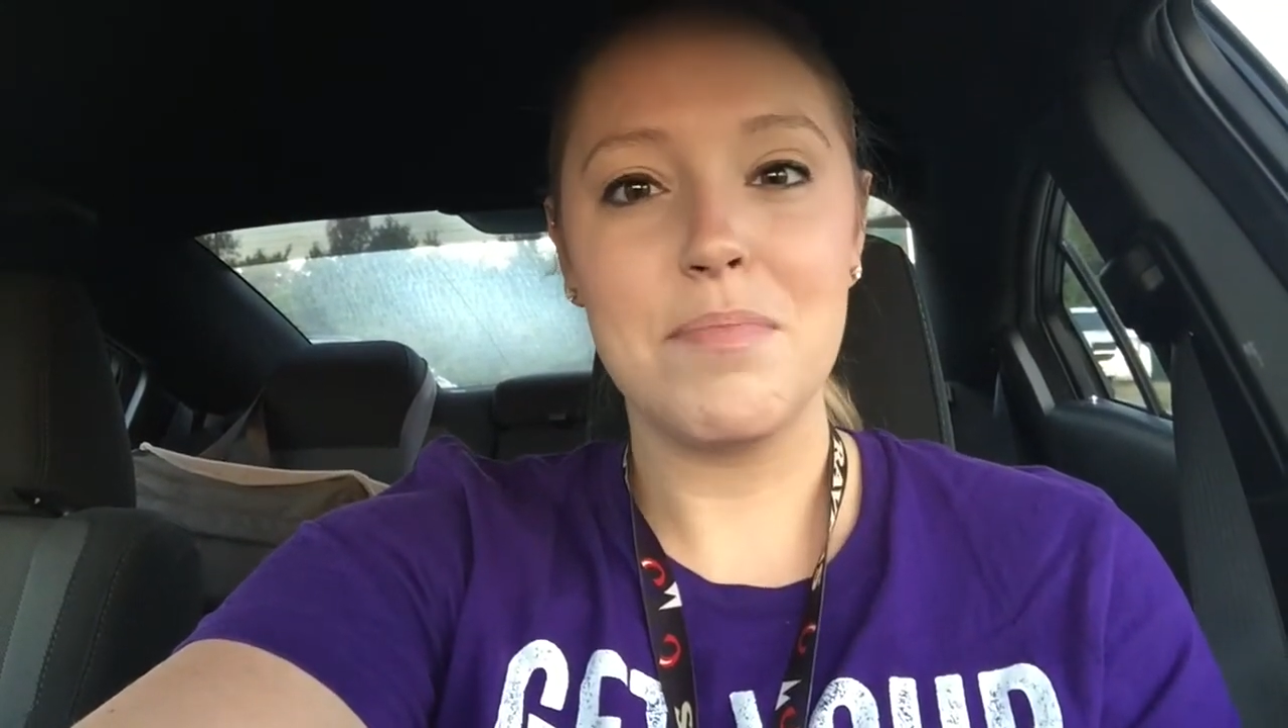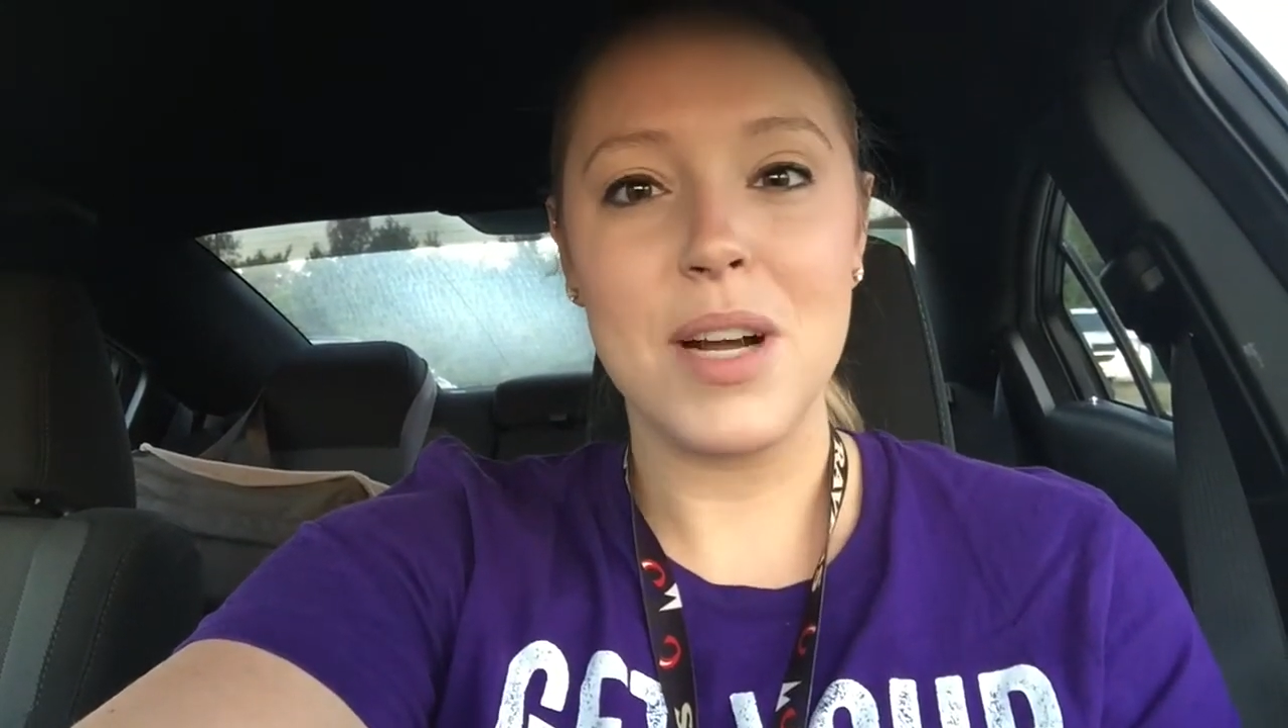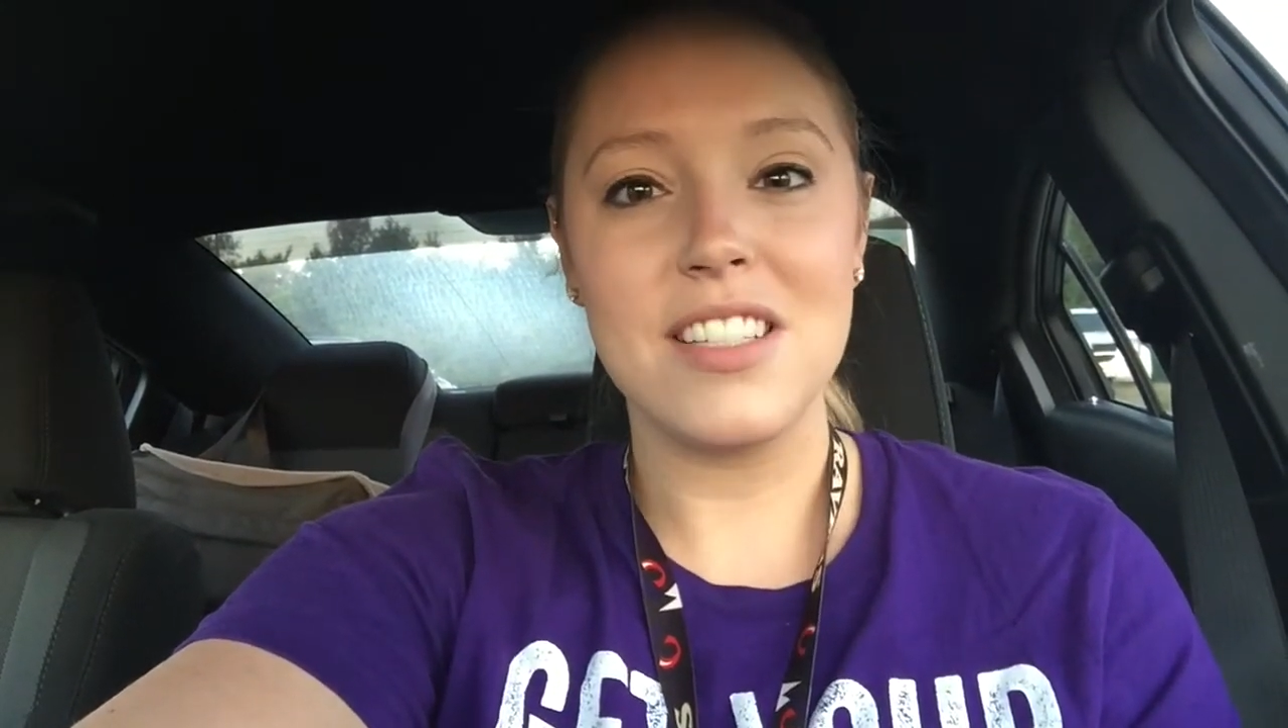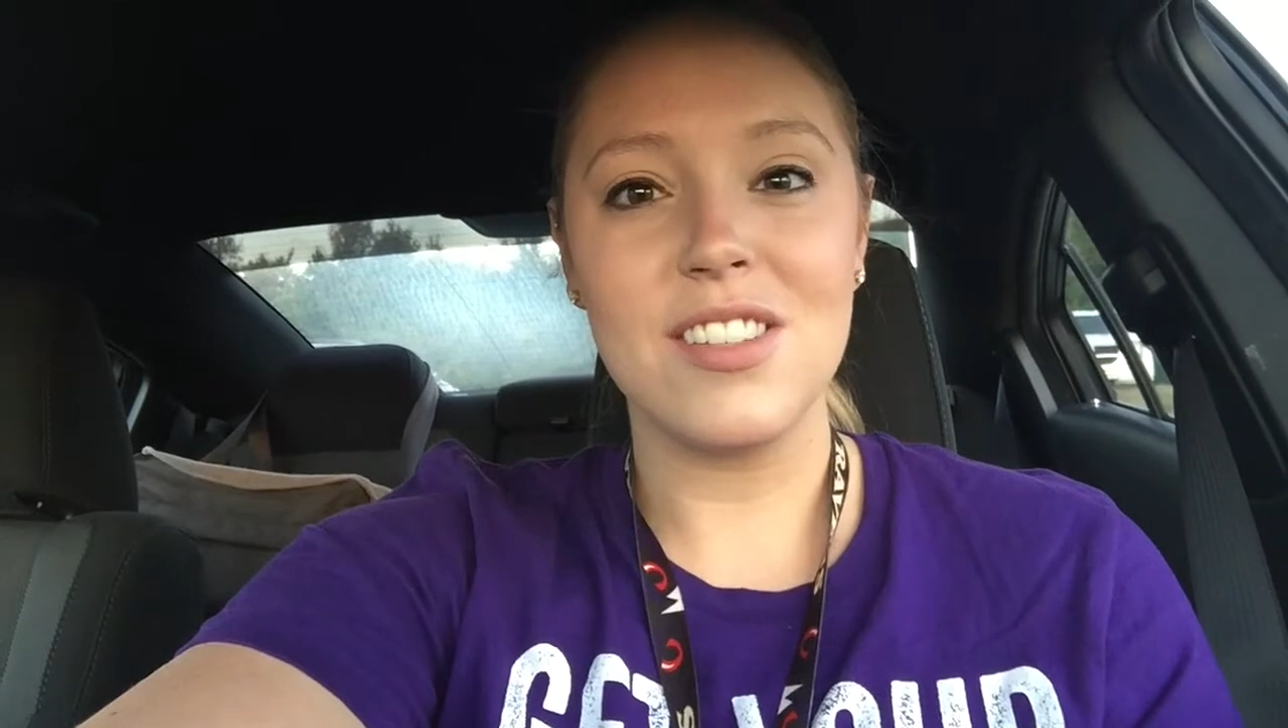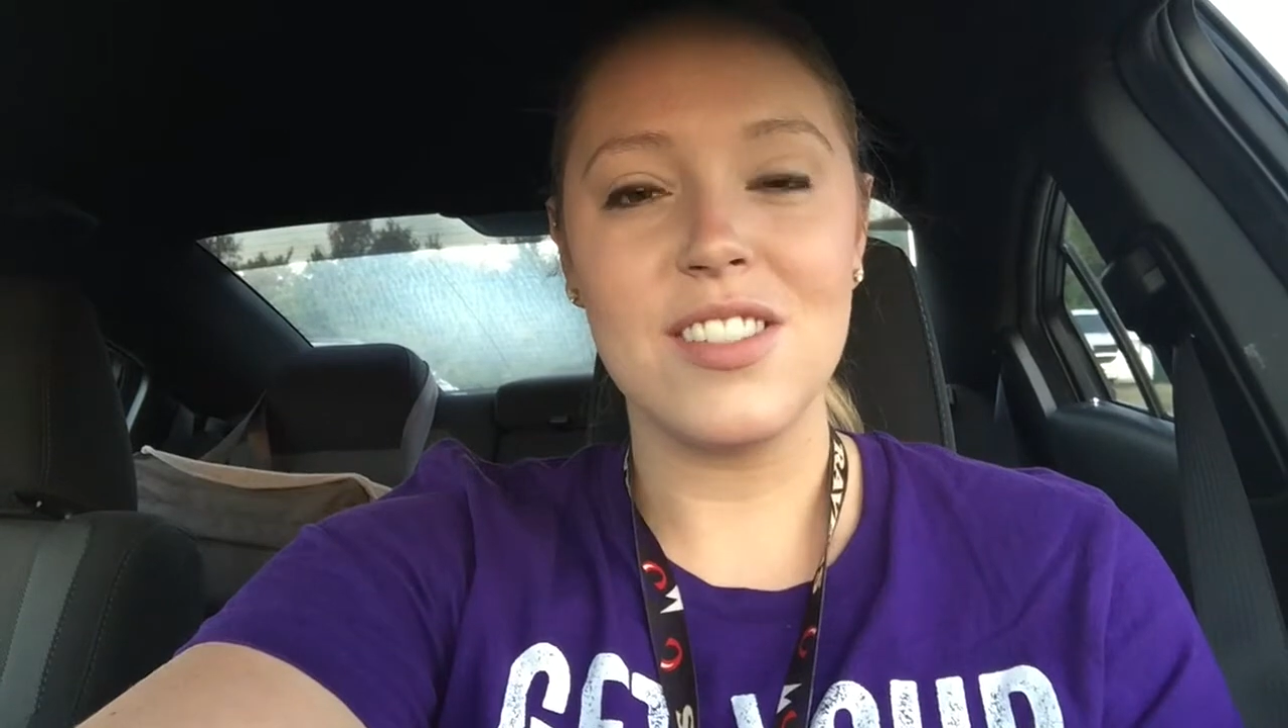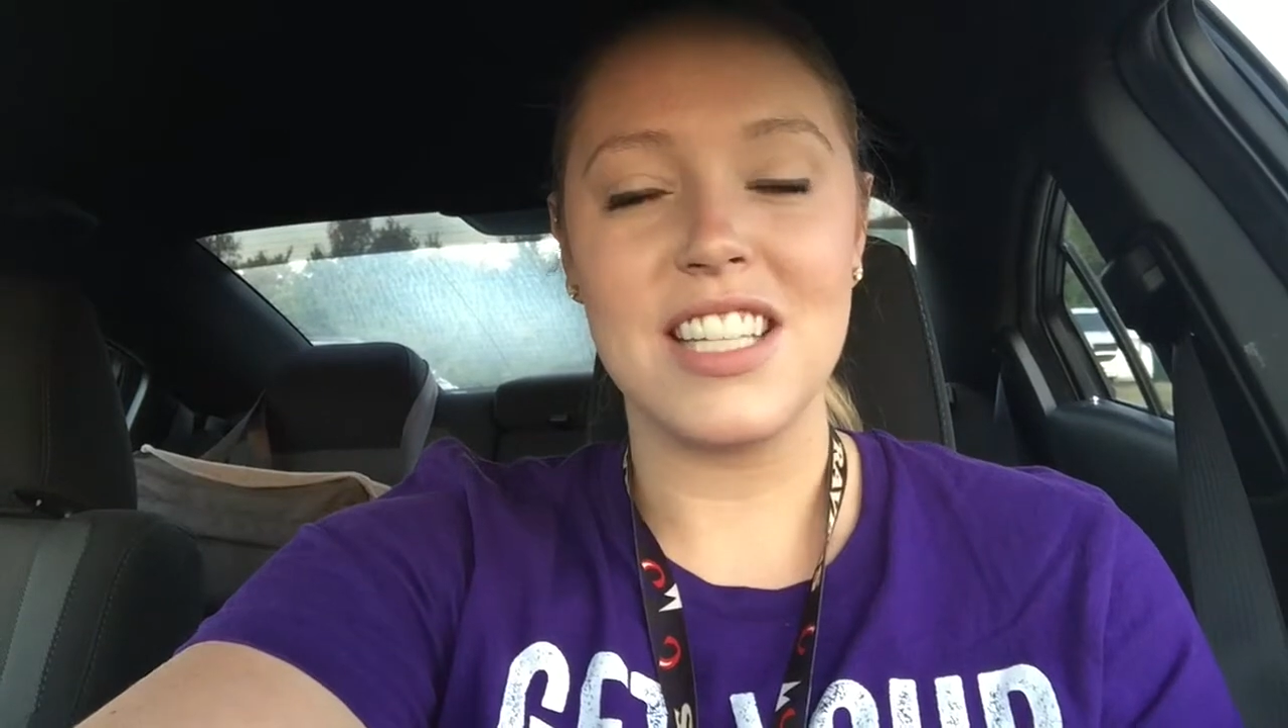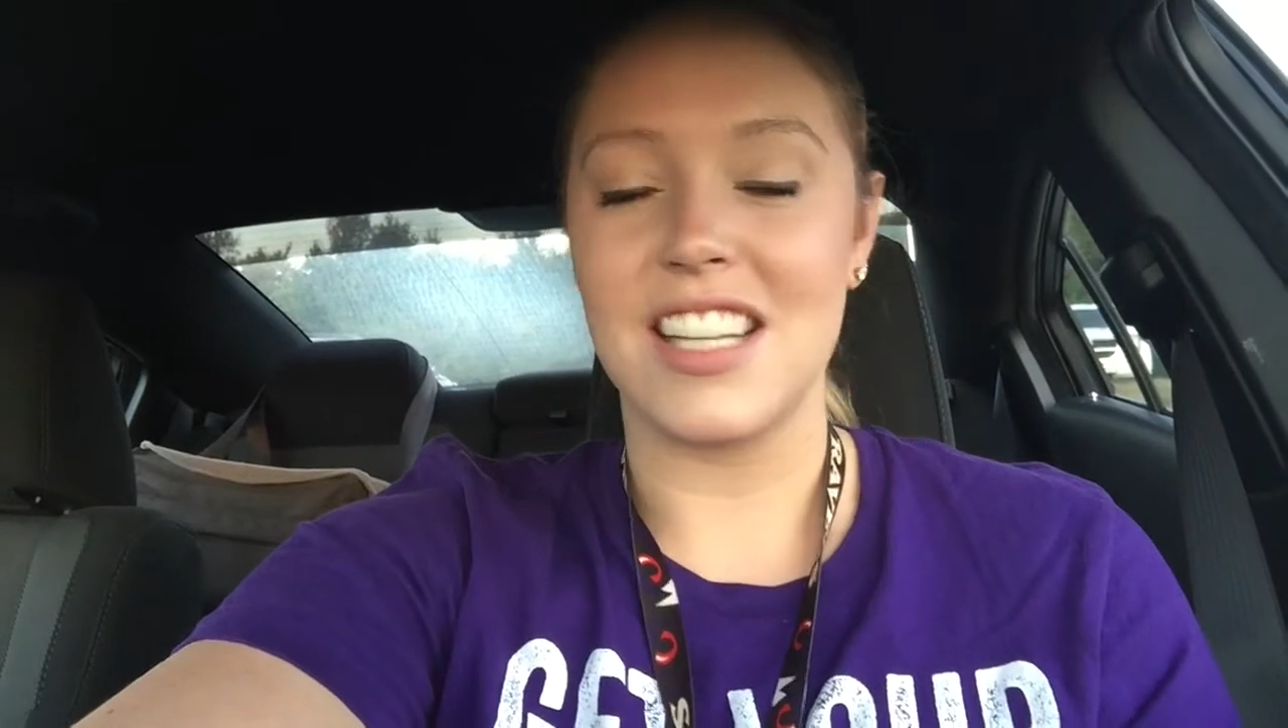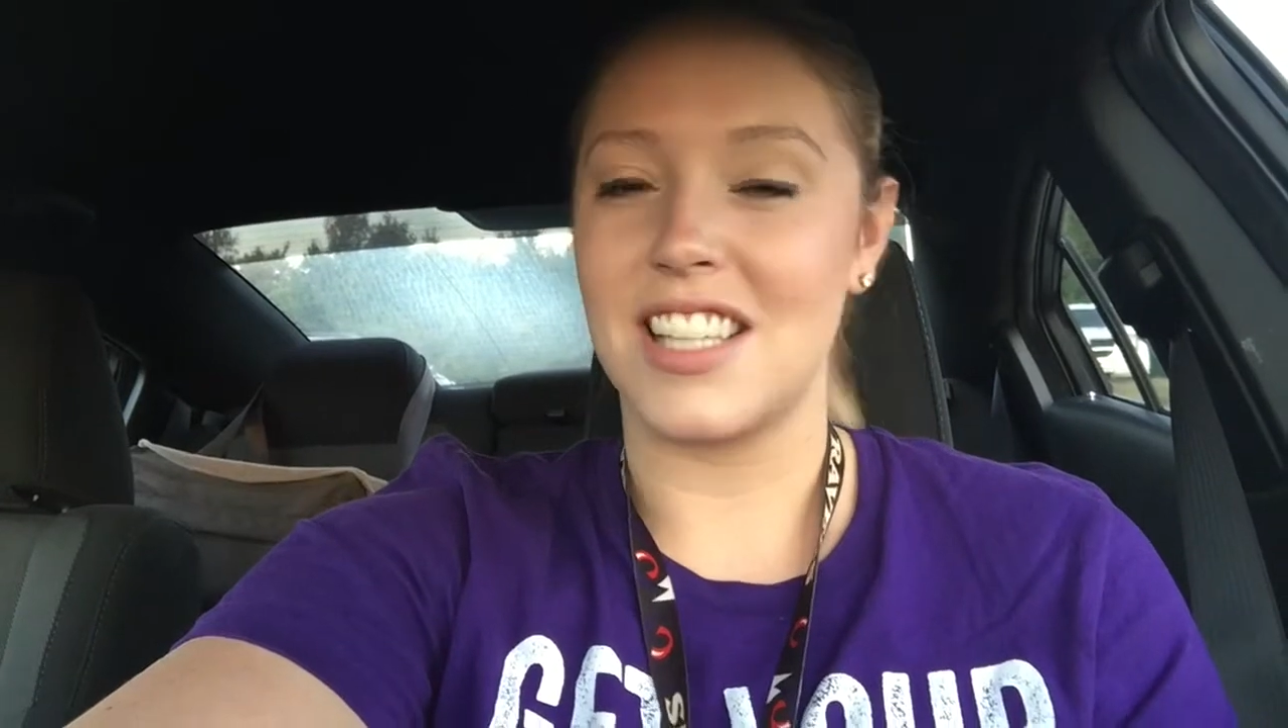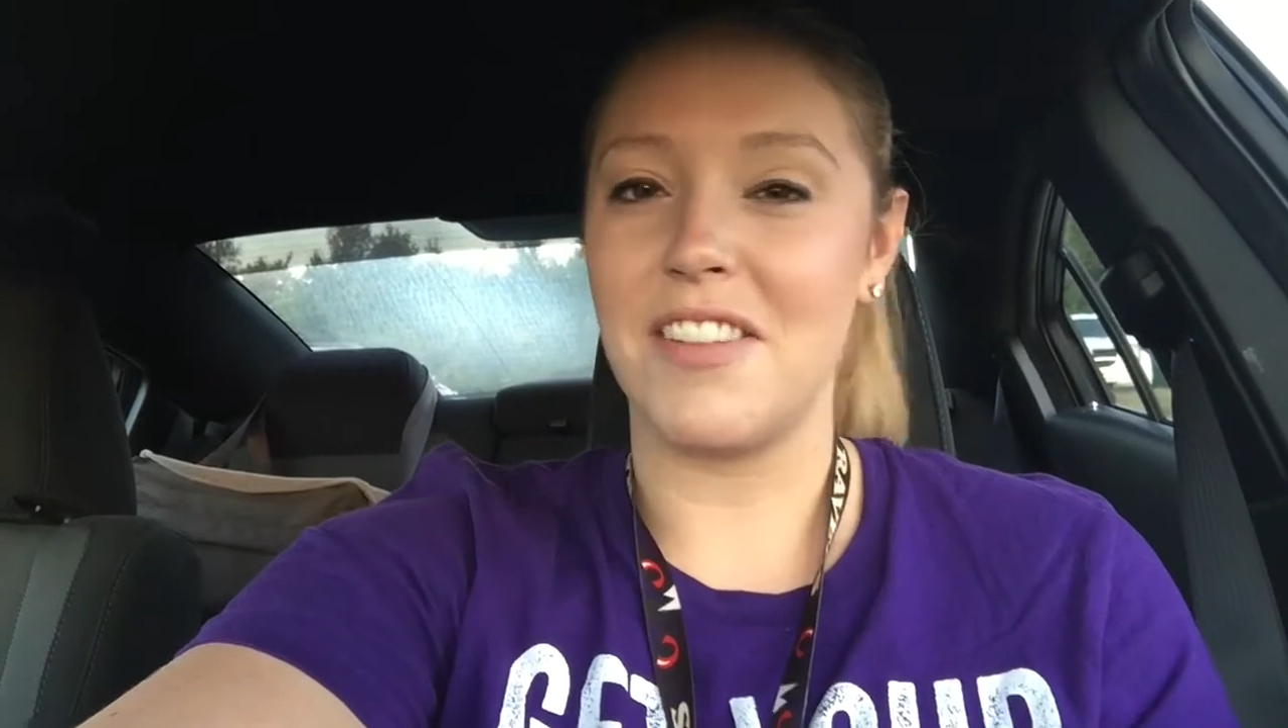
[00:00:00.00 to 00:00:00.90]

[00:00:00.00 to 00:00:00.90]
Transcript: pretzel sticks.